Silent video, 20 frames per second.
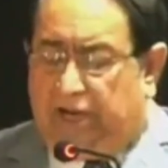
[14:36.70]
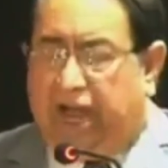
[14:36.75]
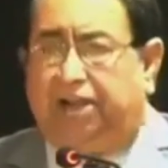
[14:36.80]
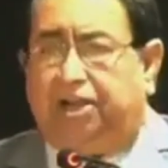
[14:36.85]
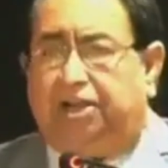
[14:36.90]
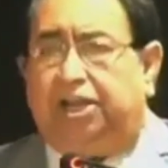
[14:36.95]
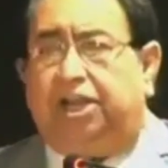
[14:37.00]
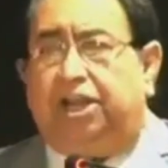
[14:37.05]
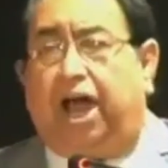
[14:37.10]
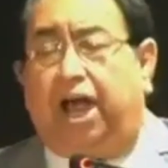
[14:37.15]
In
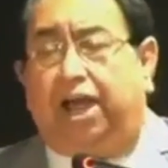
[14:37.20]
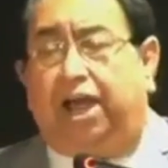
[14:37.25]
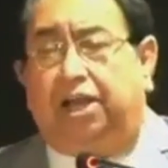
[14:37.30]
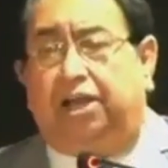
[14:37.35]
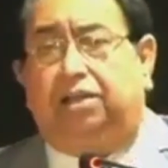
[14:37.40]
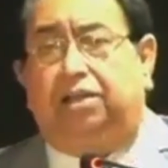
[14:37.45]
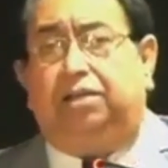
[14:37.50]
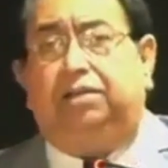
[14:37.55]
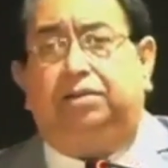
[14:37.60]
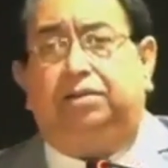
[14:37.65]

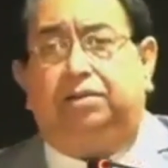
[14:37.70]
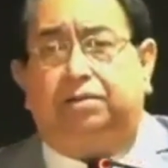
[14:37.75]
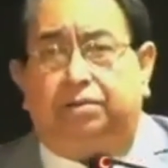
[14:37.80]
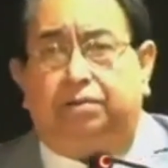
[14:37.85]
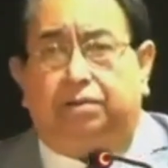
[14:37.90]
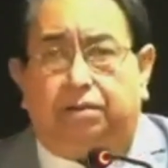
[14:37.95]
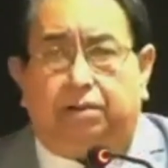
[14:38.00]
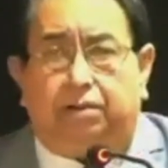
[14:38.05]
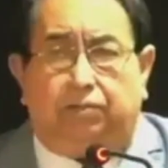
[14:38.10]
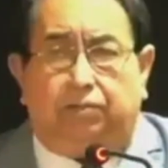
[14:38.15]

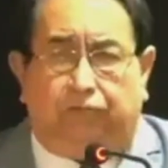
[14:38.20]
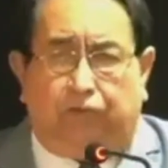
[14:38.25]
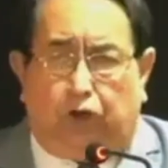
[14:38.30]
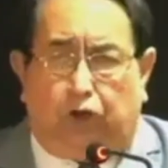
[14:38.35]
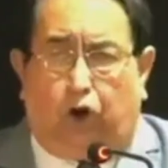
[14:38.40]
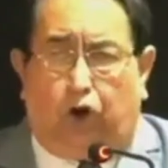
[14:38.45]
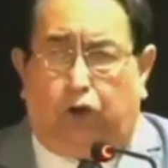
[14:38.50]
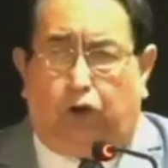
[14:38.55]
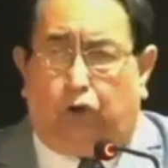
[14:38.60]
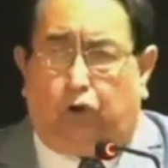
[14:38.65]
99,
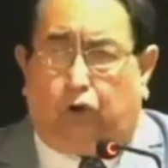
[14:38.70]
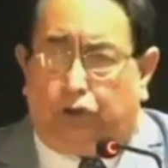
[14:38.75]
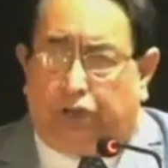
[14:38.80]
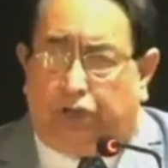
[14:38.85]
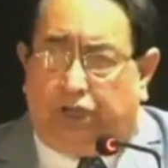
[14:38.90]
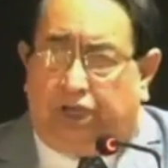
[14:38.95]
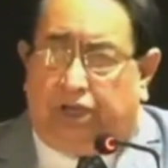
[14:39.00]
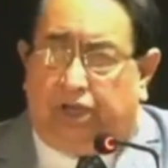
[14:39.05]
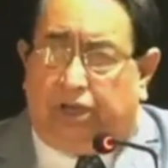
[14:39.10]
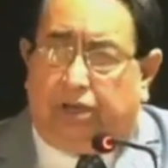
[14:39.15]
we all
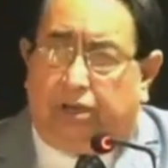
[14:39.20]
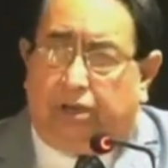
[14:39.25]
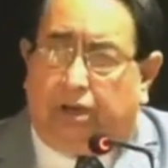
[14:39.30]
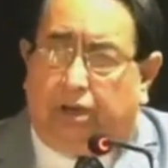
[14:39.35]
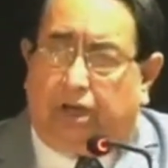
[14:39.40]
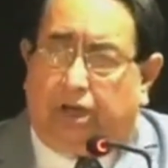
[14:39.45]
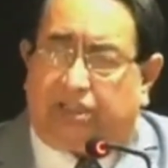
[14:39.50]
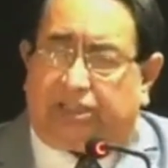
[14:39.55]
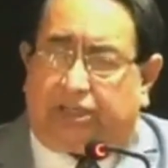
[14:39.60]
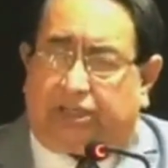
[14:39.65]
know
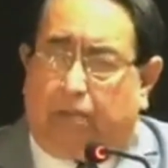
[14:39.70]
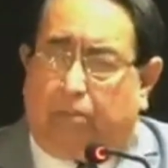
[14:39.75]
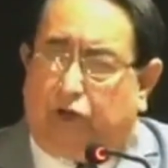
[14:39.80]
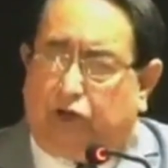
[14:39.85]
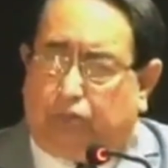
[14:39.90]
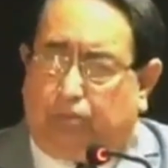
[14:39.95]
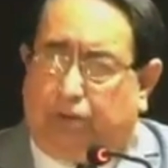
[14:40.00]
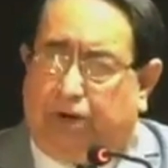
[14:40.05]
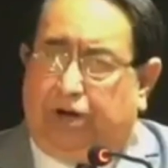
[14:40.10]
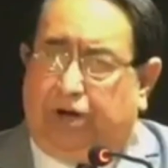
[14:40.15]
the
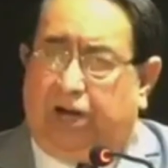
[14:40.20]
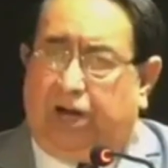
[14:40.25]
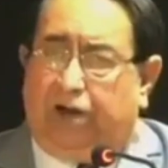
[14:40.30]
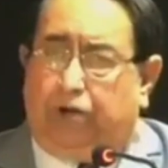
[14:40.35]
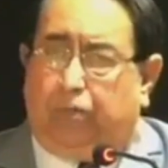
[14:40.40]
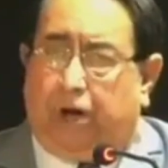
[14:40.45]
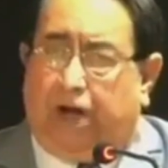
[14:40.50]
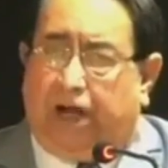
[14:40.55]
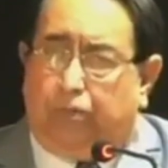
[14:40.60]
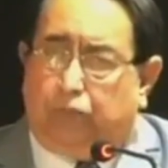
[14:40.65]
establishment
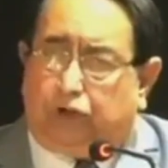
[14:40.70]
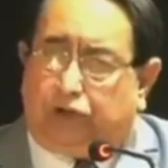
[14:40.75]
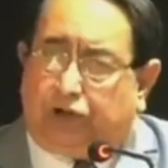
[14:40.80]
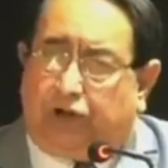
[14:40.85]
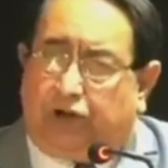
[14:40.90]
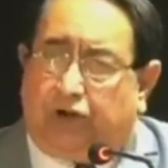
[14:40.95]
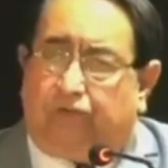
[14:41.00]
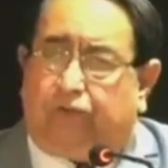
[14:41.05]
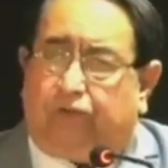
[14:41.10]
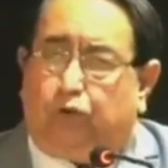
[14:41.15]
led by
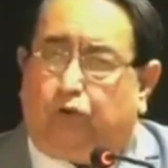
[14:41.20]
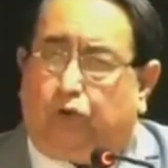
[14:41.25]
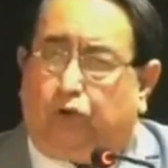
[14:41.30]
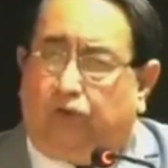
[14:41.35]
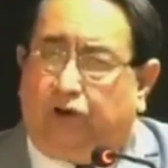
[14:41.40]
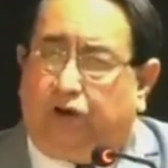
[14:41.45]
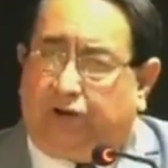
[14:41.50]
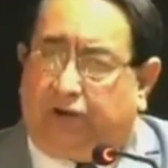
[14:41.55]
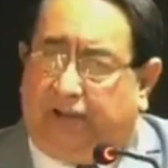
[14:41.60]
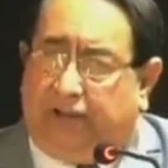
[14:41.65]
Musharraf
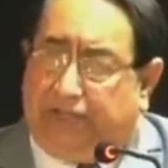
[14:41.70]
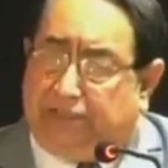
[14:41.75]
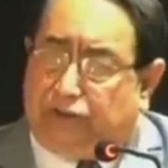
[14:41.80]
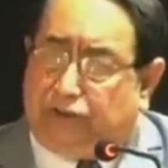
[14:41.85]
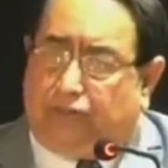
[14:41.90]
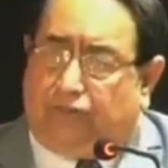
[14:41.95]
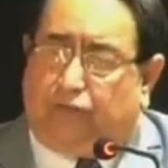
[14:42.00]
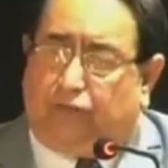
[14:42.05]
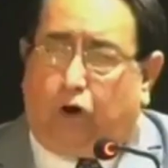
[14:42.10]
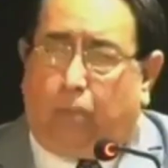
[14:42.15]
took over
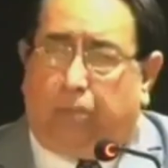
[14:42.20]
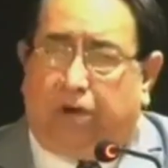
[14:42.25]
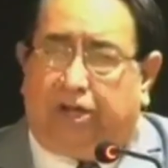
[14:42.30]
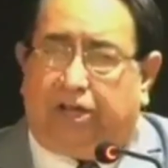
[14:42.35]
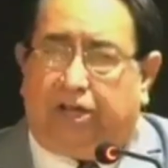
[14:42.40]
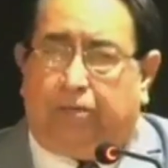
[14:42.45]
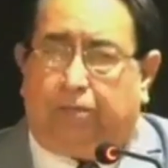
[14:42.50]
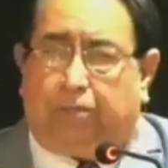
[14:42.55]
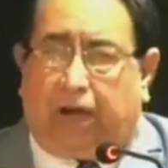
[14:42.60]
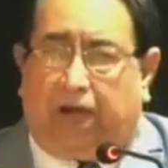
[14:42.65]
reins of
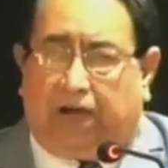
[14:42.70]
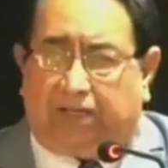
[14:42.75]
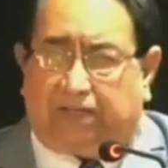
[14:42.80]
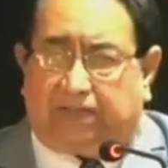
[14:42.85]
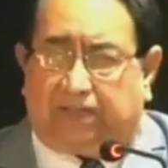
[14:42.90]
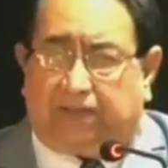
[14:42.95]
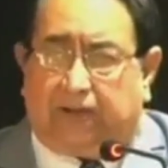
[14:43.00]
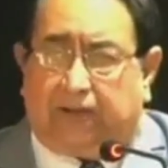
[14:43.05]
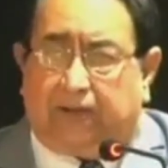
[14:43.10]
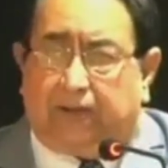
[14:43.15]
government in
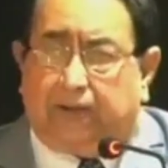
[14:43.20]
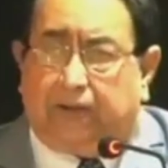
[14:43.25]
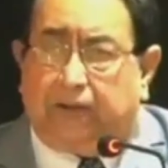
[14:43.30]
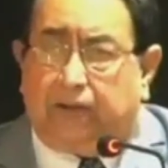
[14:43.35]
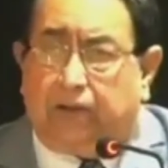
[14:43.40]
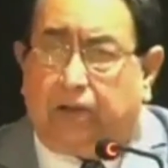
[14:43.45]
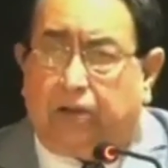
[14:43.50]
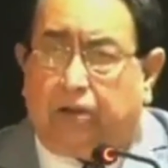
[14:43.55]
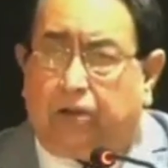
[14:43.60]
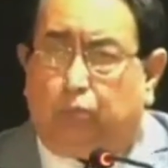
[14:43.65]

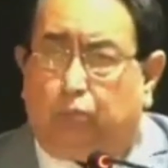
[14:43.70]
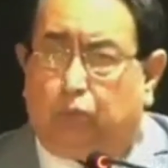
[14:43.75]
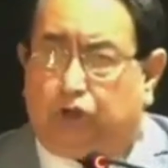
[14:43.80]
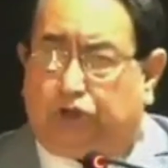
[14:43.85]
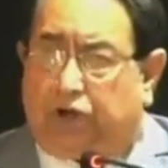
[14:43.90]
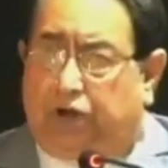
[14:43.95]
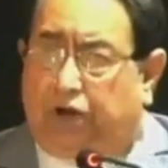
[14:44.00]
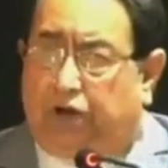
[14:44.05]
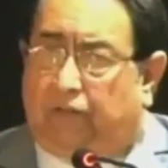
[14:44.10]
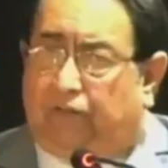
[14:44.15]
Pakistan.
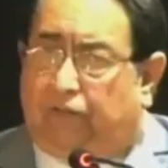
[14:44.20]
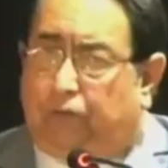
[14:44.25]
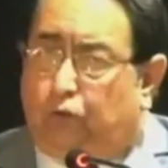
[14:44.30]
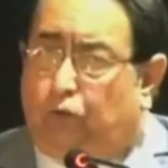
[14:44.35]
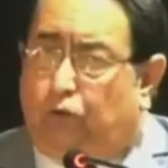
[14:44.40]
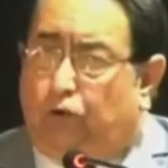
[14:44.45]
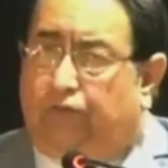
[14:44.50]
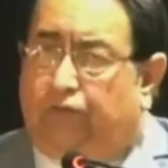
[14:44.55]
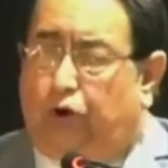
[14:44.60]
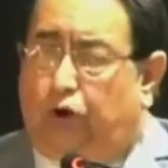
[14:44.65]
Musharraf
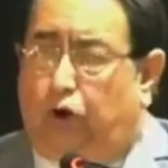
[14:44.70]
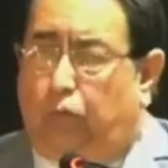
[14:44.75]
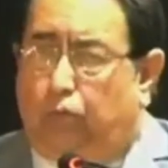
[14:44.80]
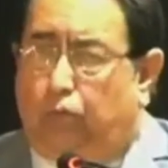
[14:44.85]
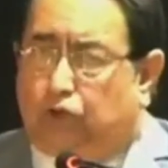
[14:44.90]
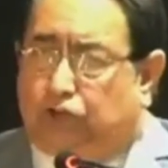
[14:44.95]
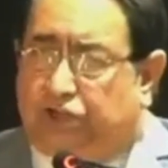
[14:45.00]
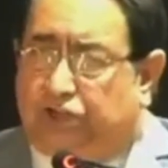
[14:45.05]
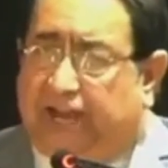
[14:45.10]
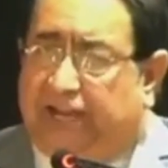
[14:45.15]
ruled for
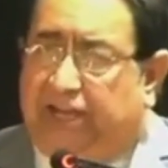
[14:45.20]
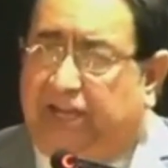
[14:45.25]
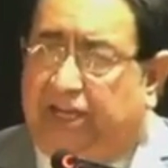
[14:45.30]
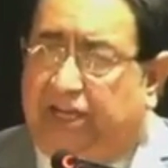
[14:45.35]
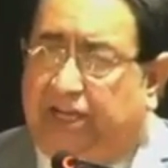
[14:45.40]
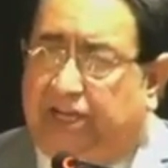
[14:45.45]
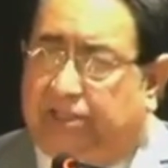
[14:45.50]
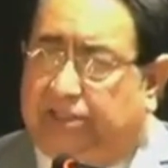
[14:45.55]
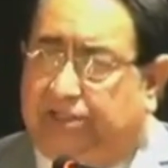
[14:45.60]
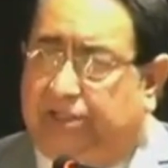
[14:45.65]
almost
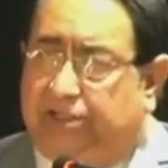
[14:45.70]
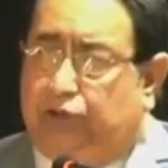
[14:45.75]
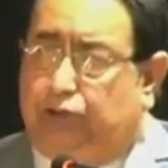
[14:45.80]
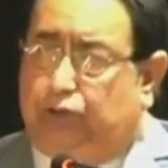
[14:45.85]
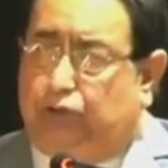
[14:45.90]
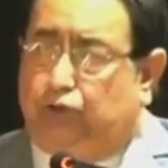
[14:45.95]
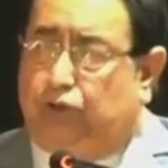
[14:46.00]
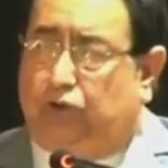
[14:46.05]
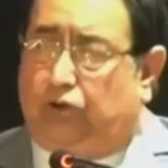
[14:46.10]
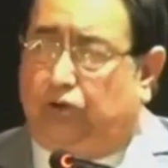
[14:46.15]
9 years
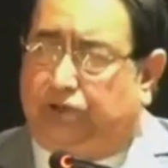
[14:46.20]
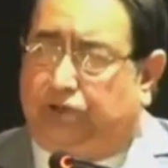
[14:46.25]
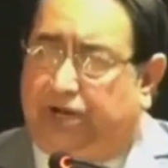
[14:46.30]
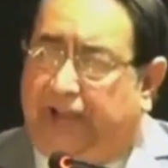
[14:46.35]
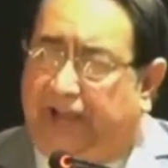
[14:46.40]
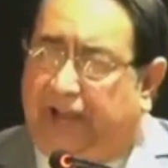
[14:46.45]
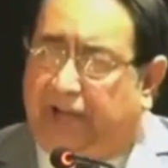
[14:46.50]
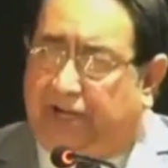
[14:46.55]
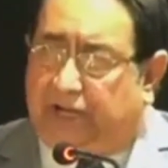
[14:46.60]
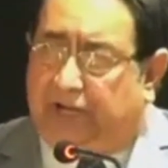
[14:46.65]
till
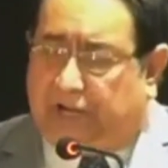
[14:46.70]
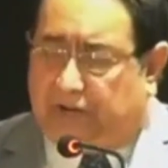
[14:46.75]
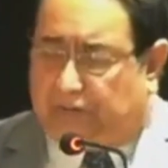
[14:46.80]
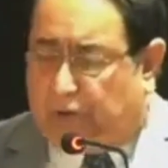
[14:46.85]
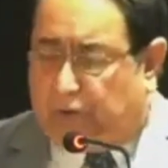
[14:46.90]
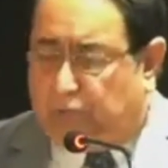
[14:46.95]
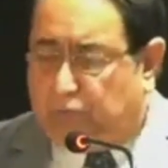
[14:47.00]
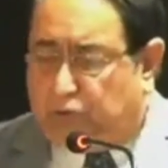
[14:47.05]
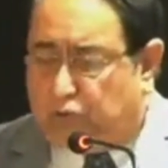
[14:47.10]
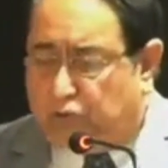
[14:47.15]
2008,
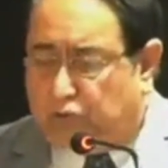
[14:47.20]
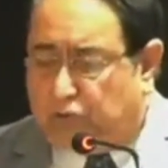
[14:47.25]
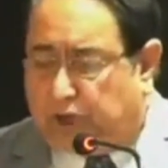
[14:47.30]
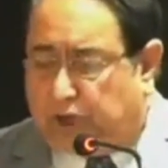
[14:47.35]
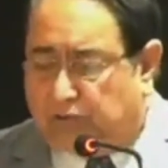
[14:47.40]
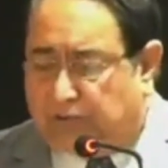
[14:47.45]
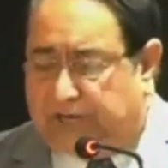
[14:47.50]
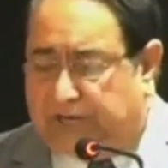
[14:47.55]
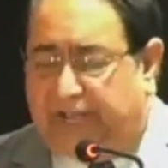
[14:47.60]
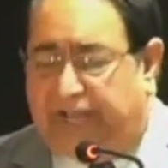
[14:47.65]
and from
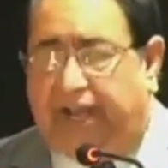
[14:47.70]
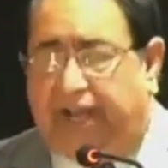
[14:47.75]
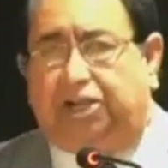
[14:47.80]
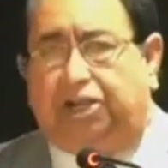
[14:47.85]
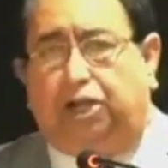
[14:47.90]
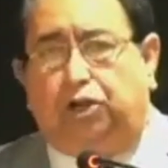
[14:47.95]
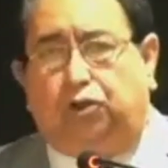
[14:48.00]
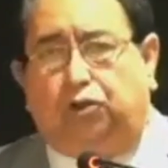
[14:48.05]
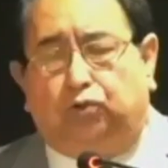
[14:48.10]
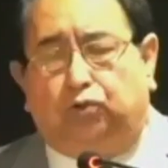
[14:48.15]

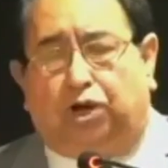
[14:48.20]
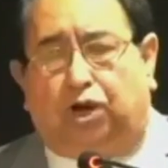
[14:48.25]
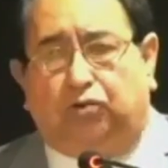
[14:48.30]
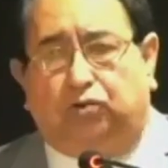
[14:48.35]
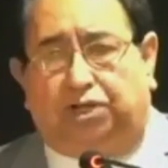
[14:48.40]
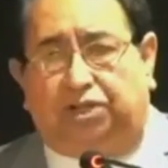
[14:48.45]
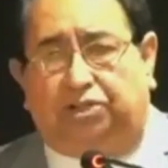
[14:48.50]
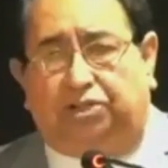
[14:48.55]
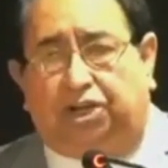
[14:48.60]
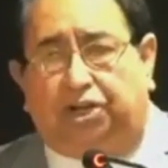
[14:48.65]
2008 till
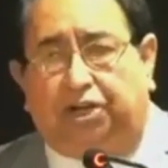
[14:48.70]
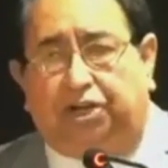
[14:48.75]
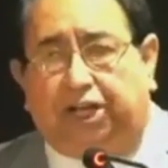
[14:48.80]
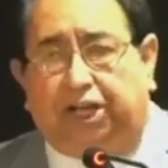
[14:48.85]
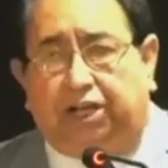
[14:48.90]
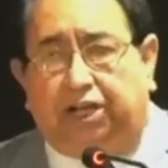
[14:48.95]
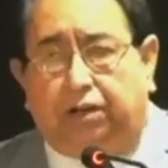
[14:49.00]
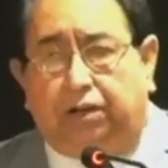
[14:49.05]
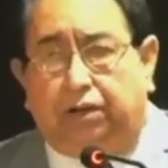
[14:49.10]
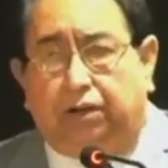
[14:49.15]

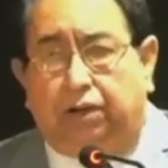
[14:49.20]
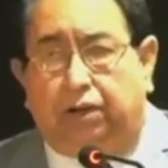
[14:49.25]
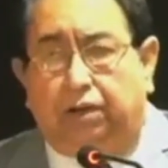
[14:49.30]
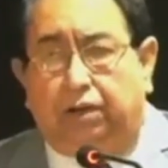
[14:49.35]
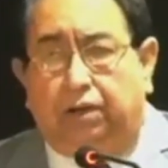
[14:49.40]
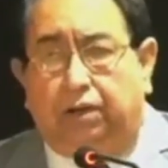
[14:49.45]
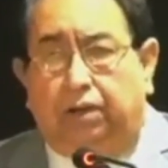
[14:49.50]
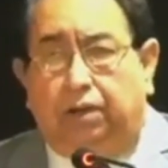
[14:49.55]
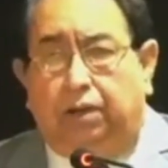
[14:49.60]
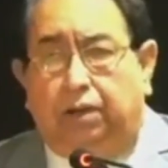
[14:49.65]
2013,
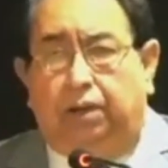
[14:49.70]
